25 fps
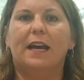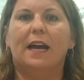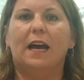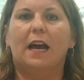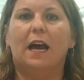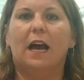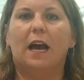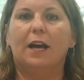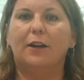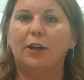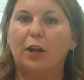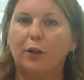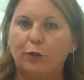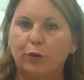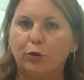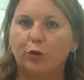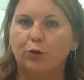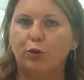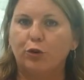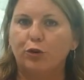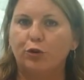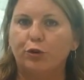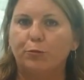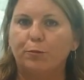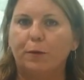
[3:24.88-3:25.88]
Another
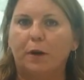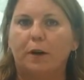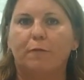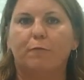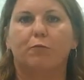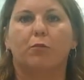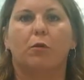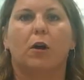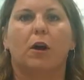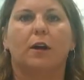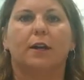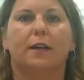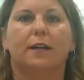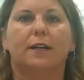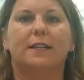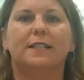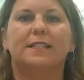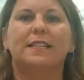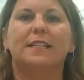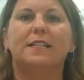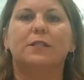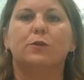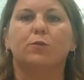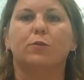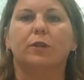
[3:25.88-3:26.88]
group of products
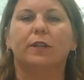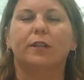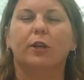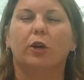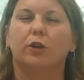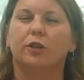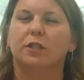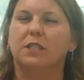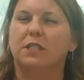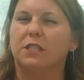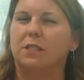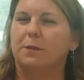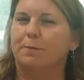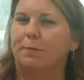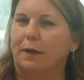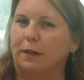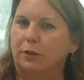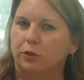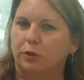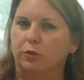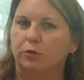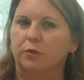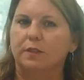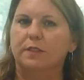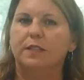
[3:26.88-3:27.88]
is really our
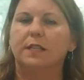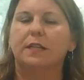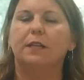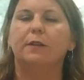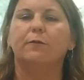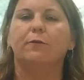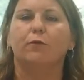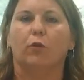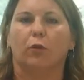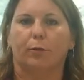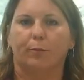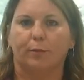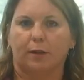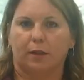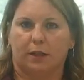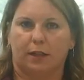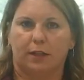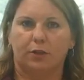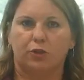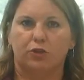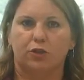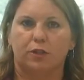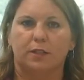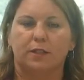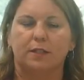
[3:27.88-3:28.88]
specialty
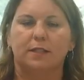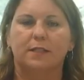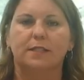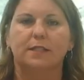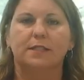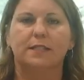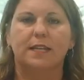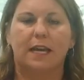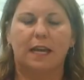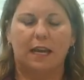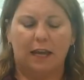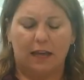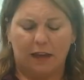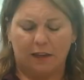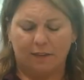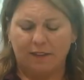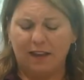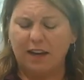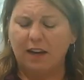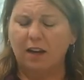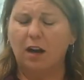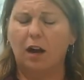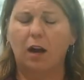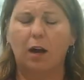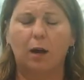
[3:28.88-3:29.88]
formulations, and they
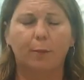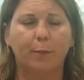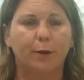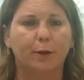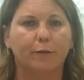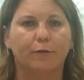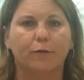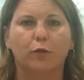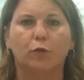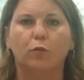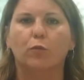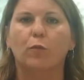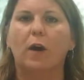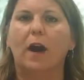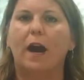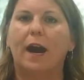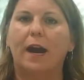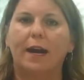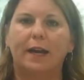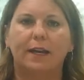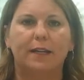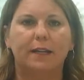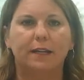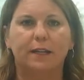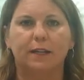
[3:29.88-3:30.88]
come in a
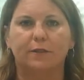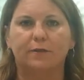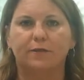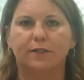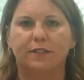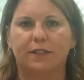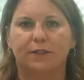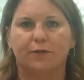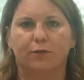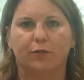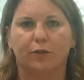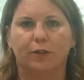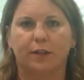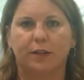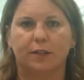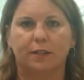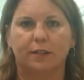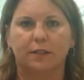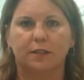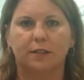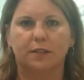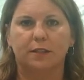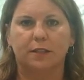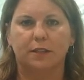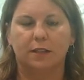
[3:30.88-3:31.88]
variety of
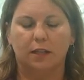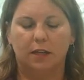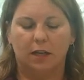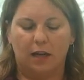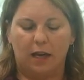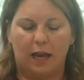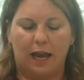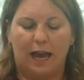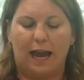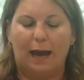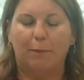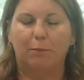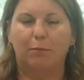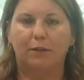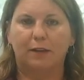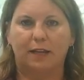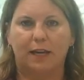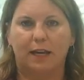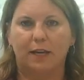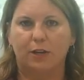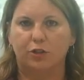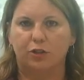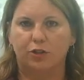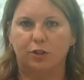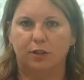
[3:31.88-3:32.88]
different
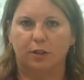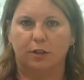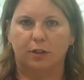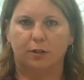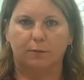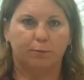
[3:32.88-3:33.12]
application